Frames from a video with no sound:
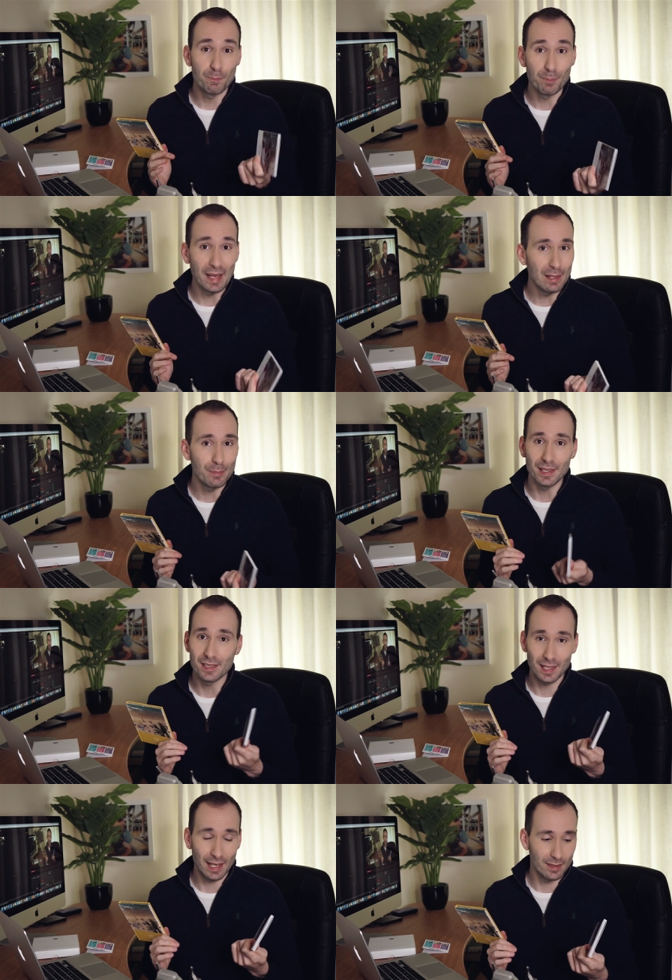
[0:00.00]
babies,
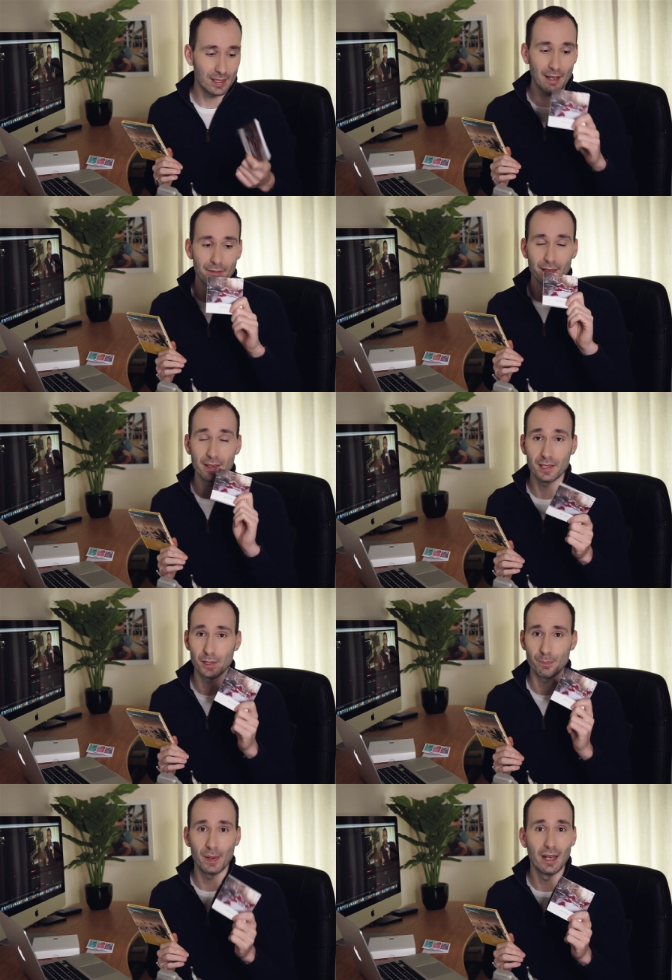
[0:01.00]
kids, I think this is
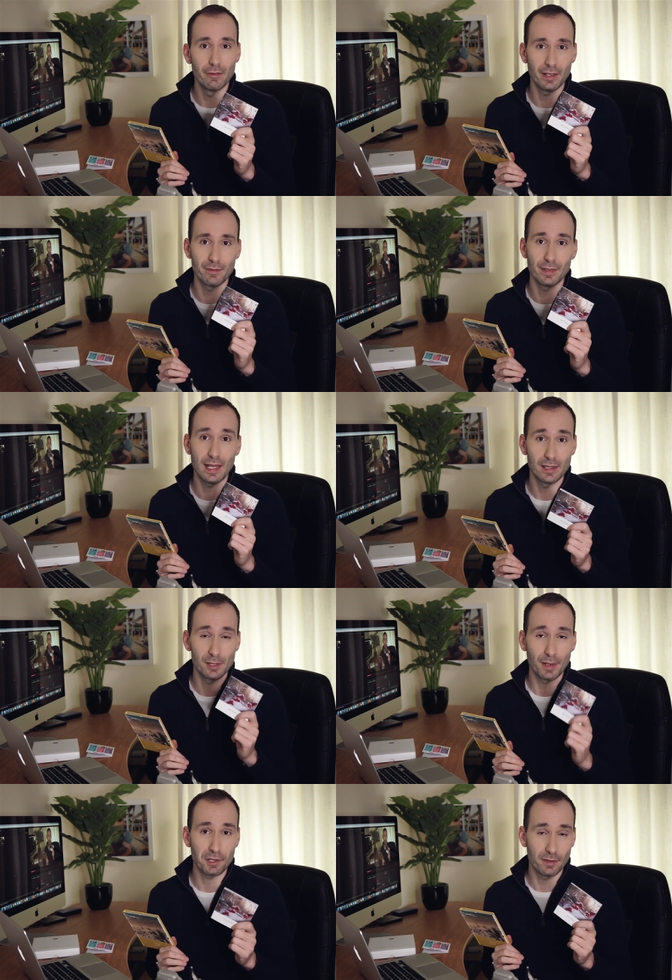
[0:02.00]
perfect for that,
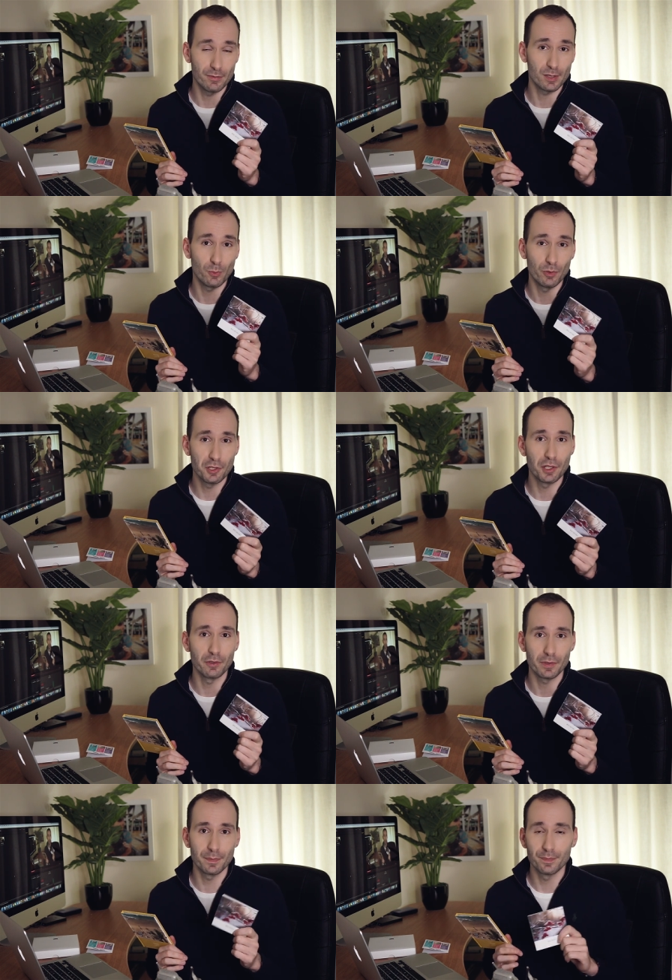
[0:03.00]
especially for smaller
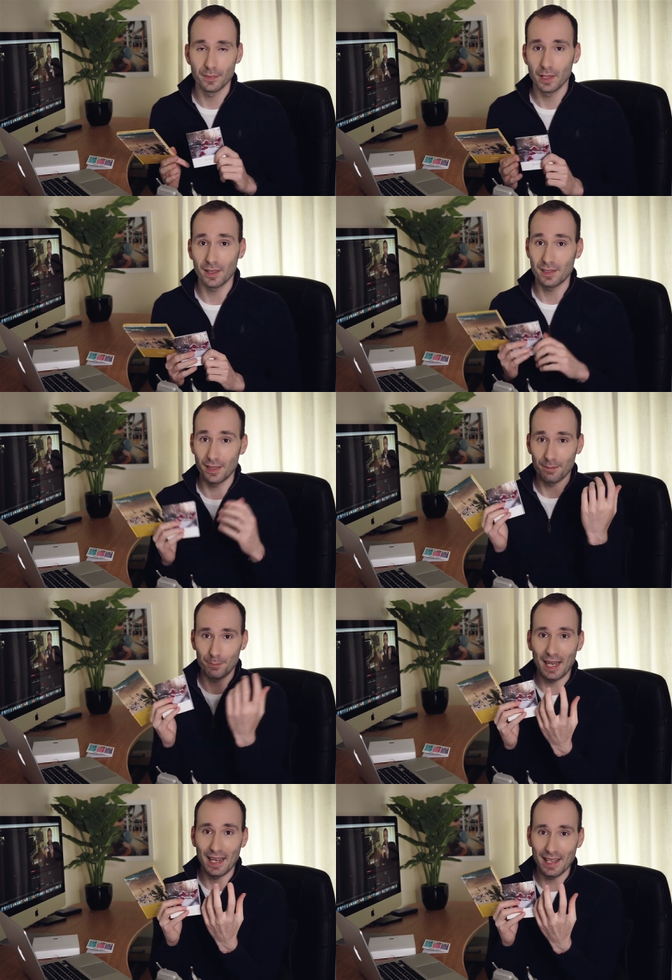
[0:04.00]
children, because their
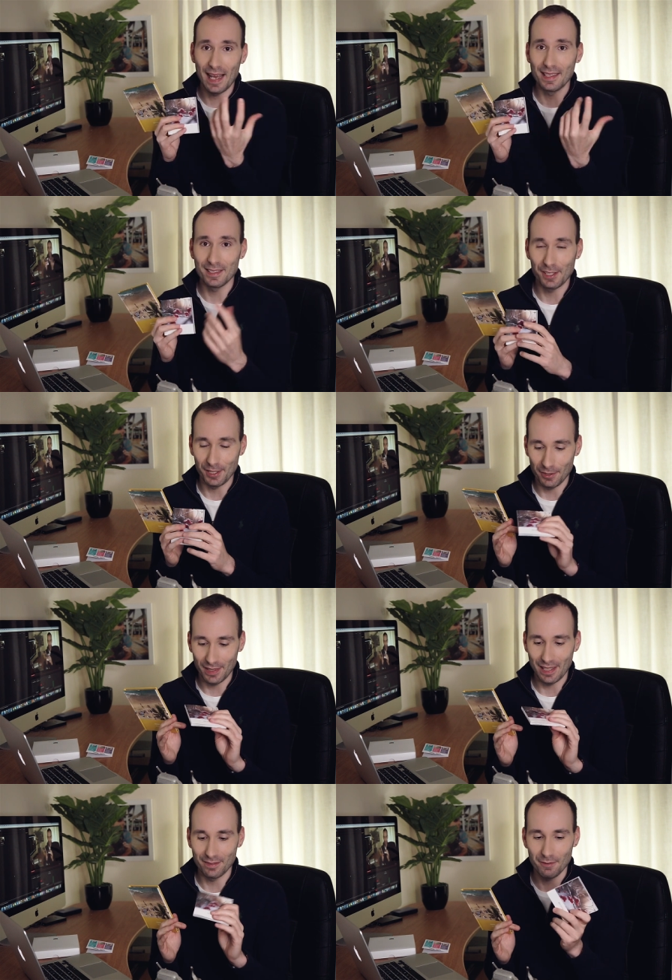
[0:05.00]
tiny hands, you know,
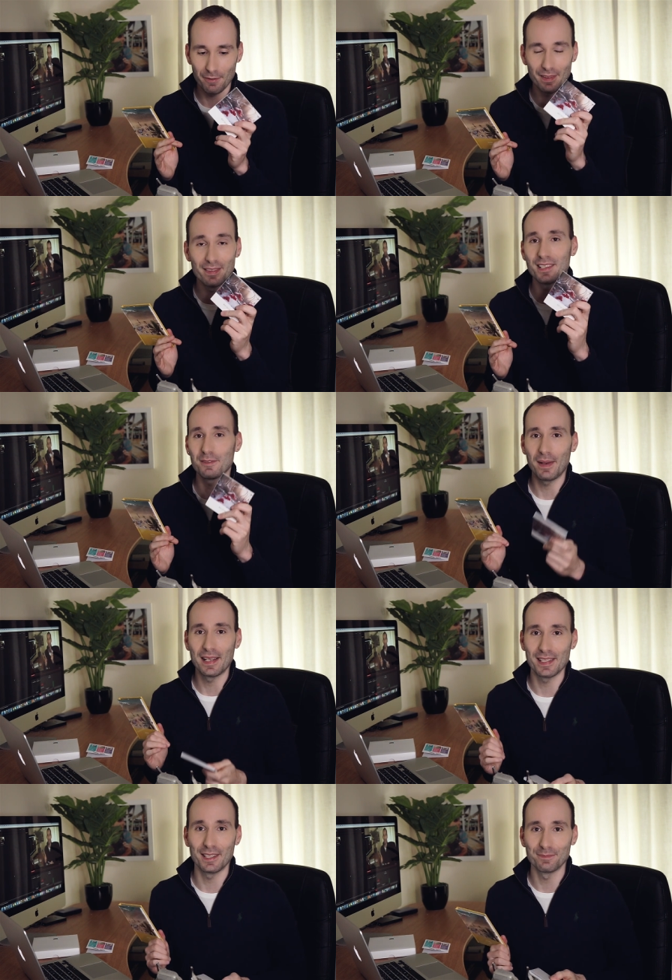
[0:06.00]
can fit these
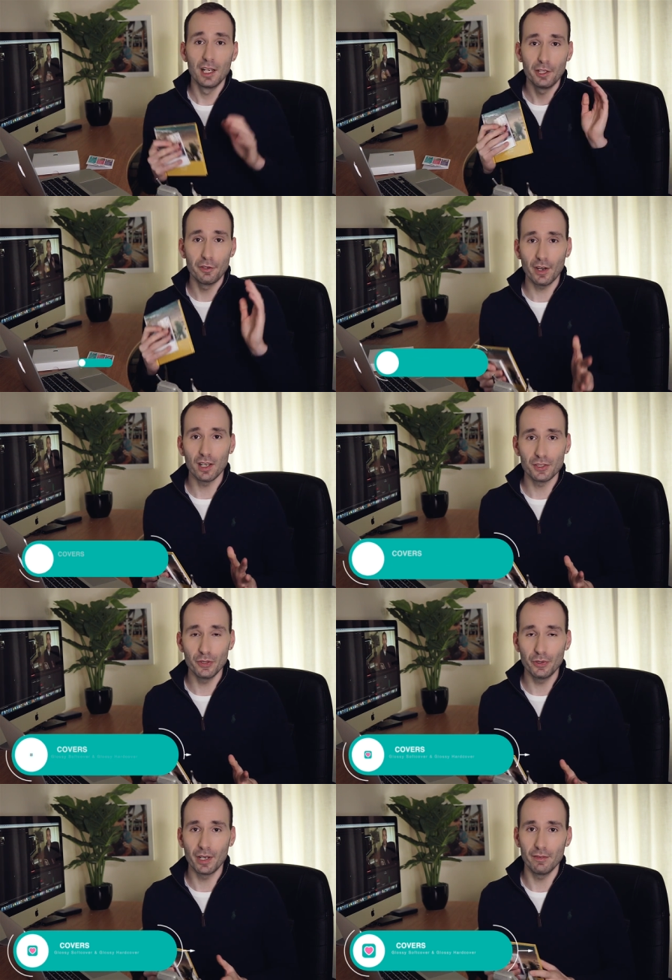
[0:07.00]
better. You've got
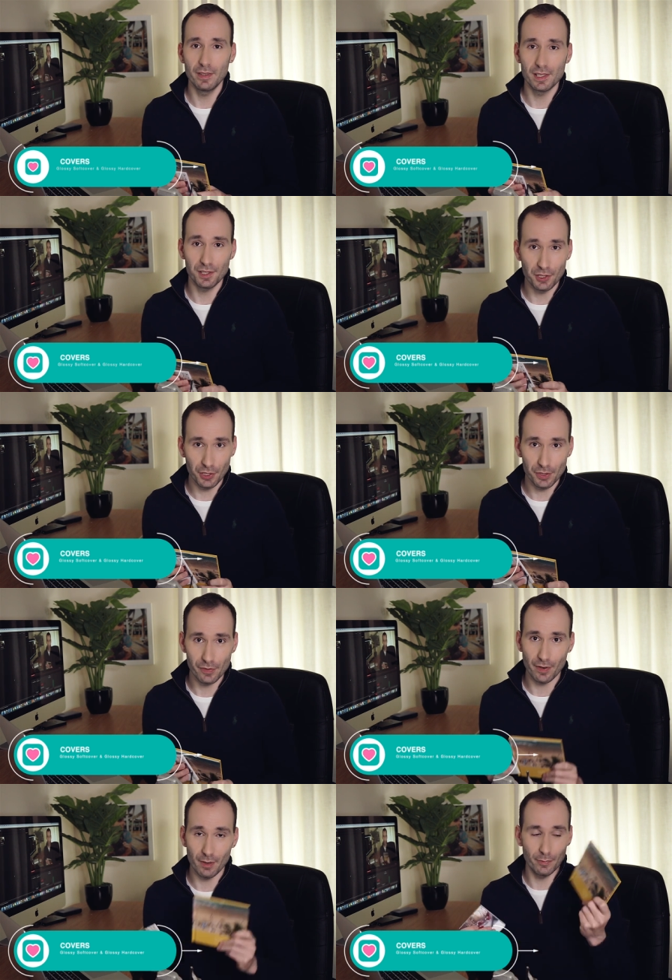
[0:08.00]
2 covers to choose
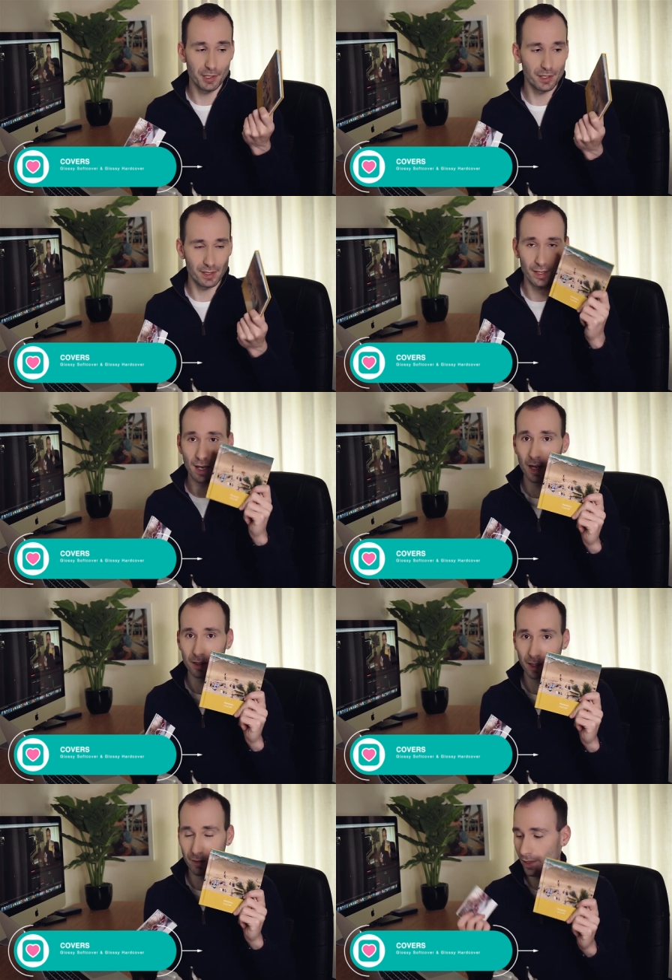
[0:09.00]
from, which is the
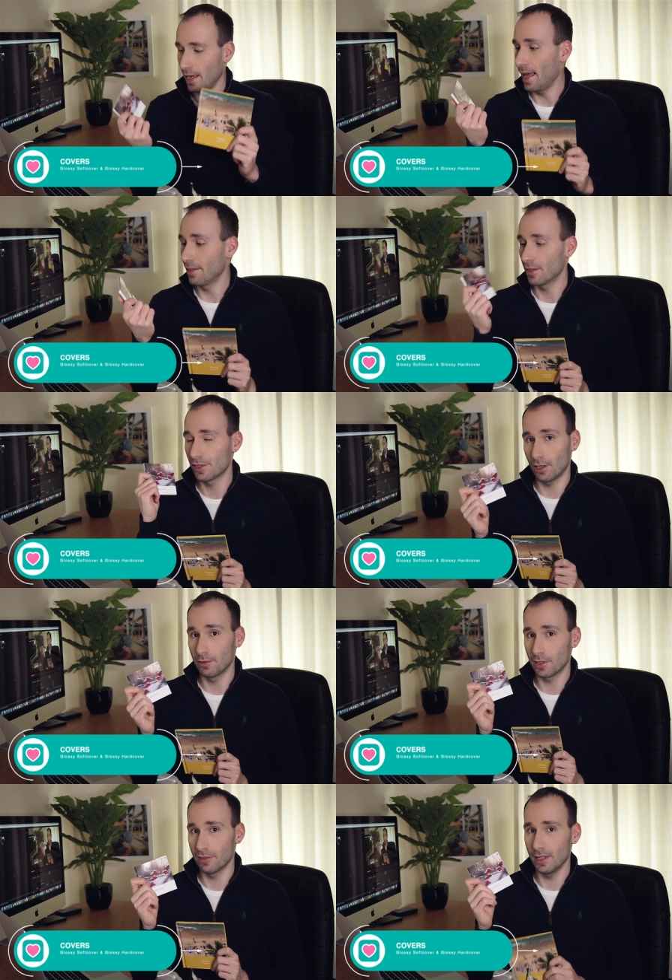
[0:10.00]
hardcover and the
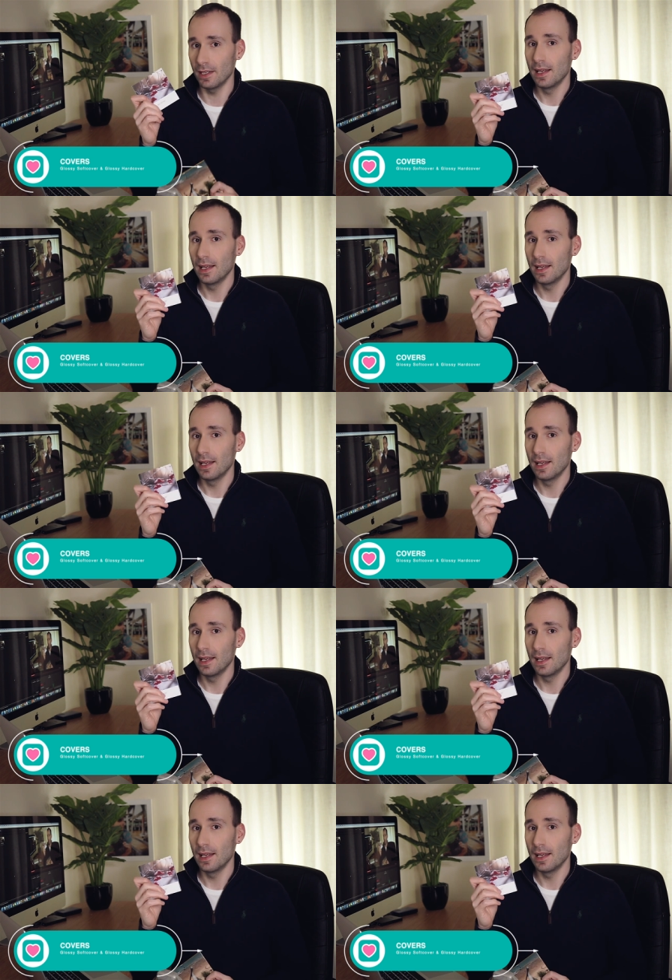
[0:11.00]
softcover.